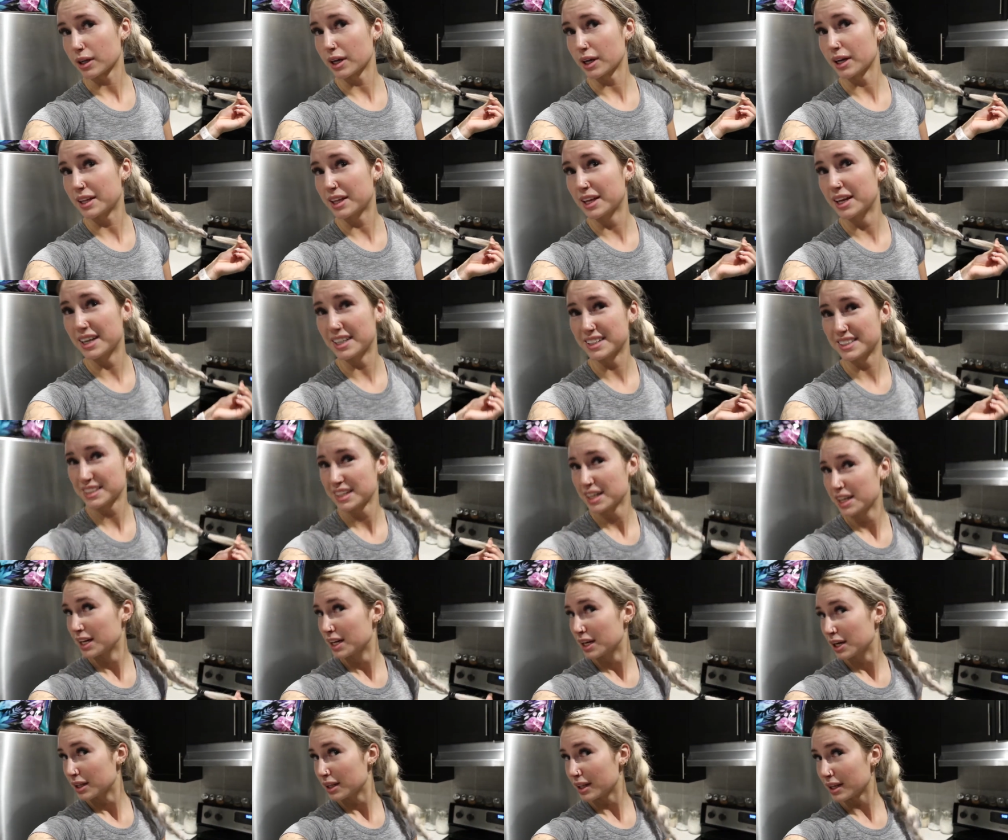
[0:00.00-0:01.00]
like this.
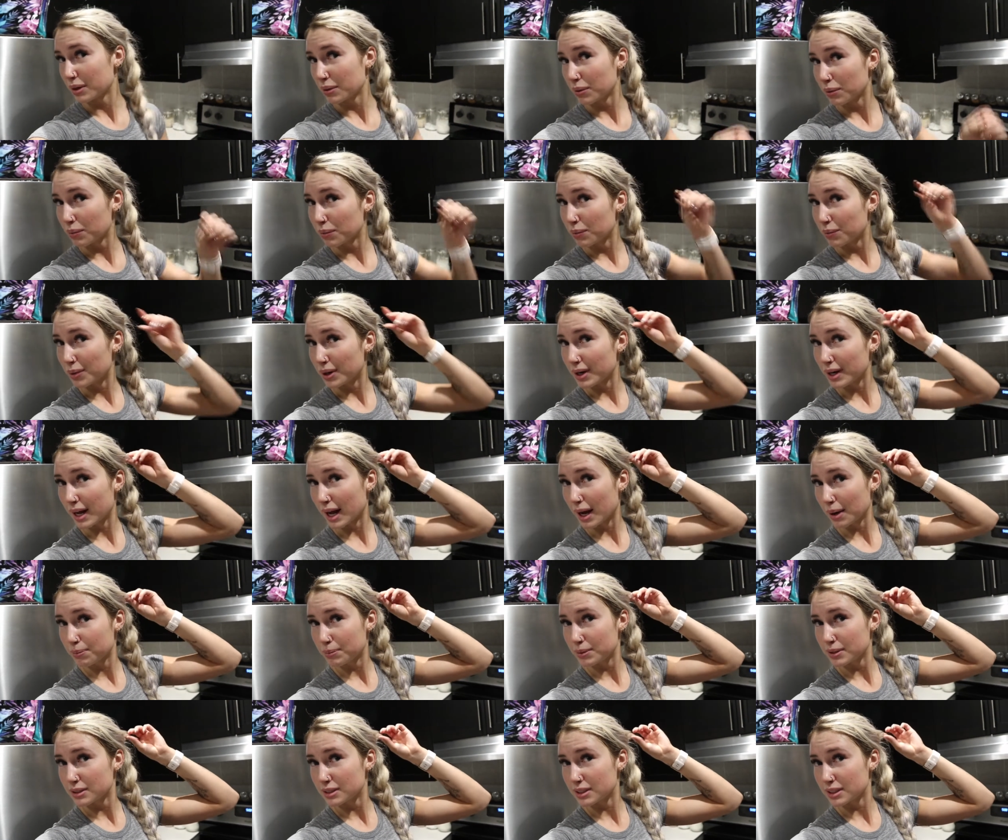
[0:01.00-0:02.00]
Like what
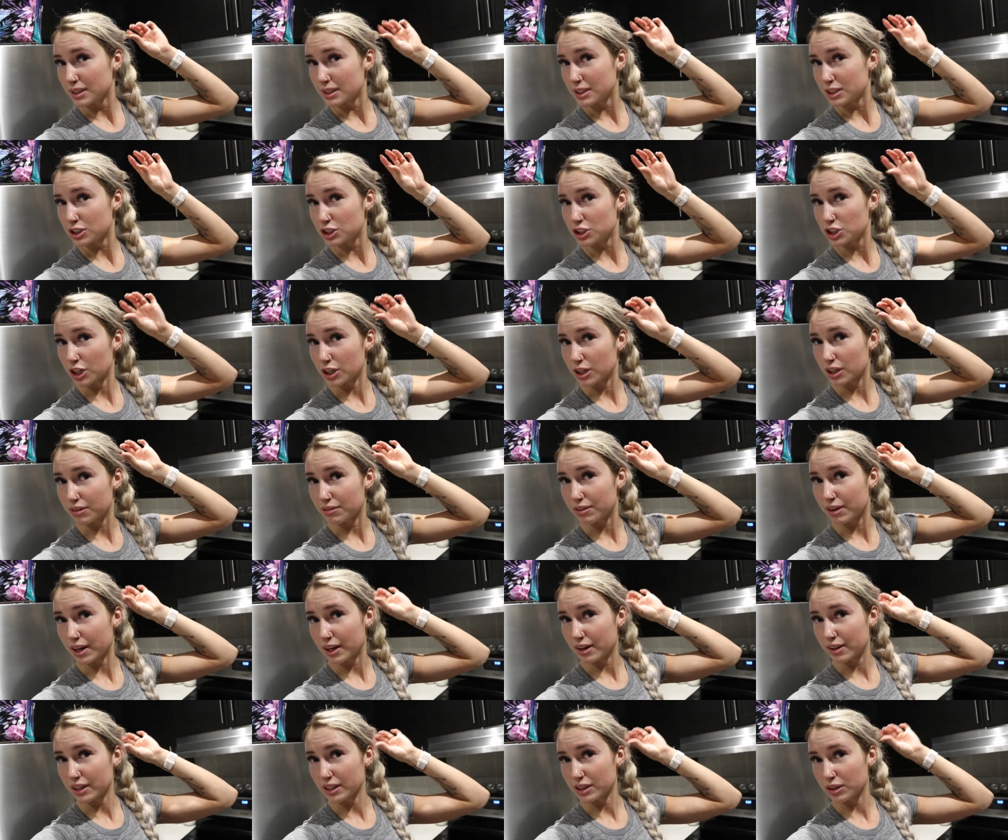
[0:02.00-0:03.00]
happened to this chunk of
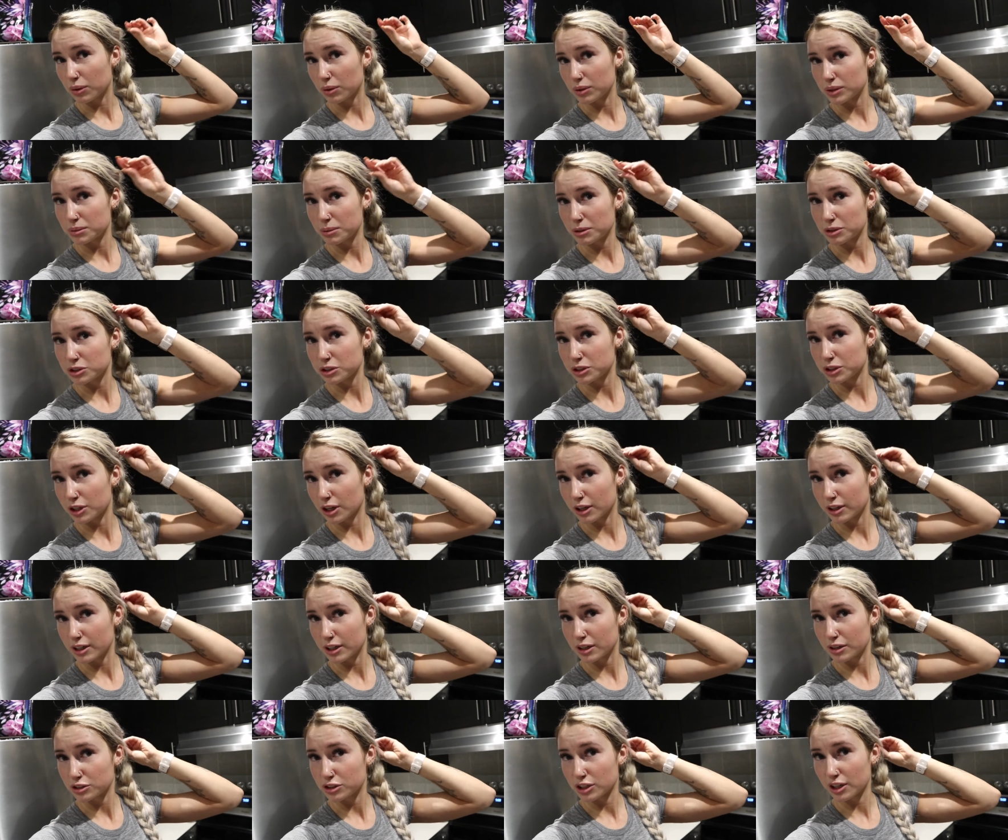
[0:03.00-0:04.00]
hair? Like the whole time I was doing
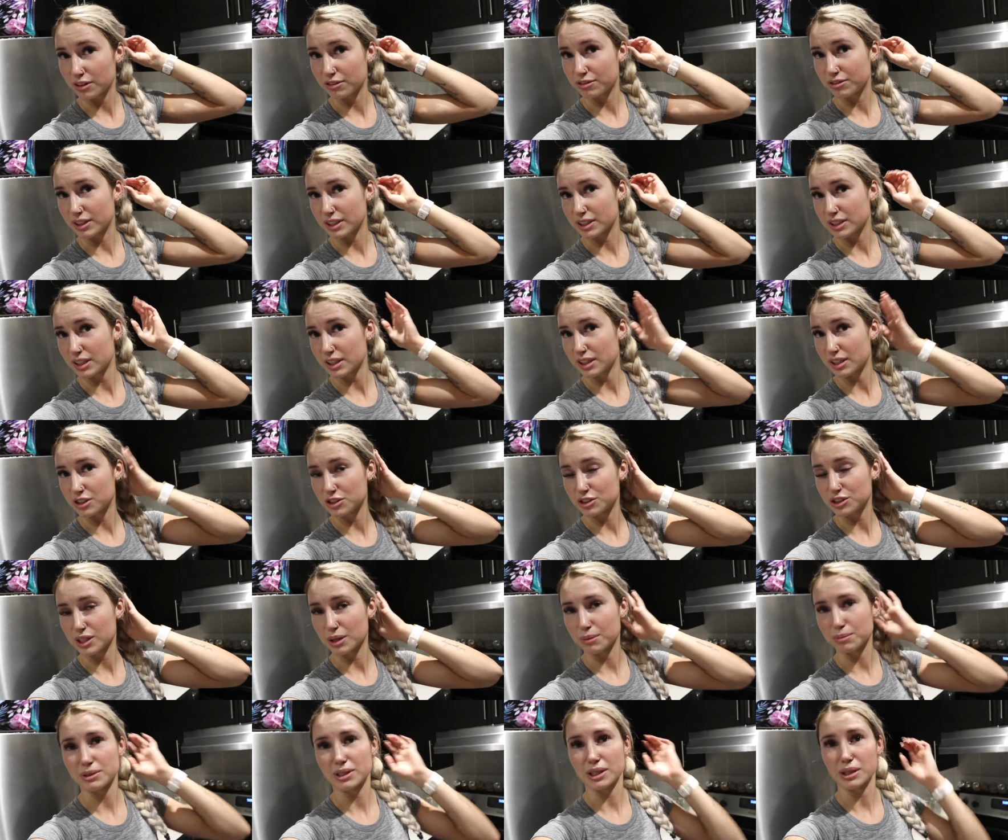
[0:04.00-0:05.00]
cardio, I was trying to fix it and it just
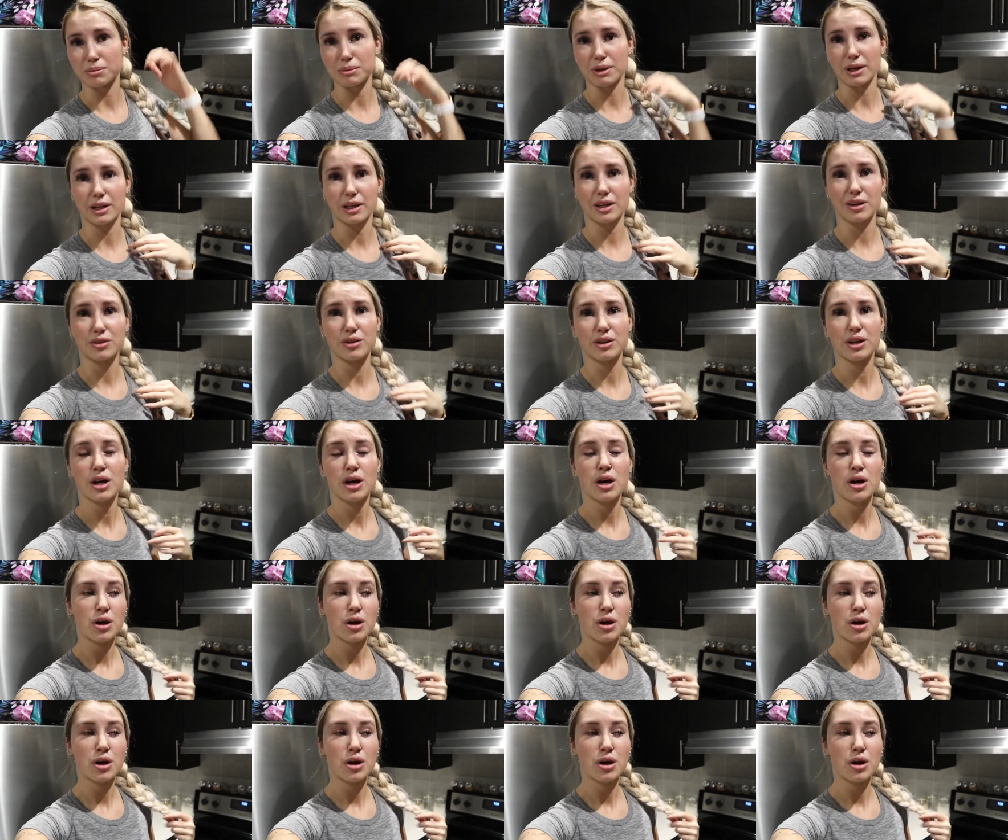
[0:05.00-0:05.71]
kept sticking back out.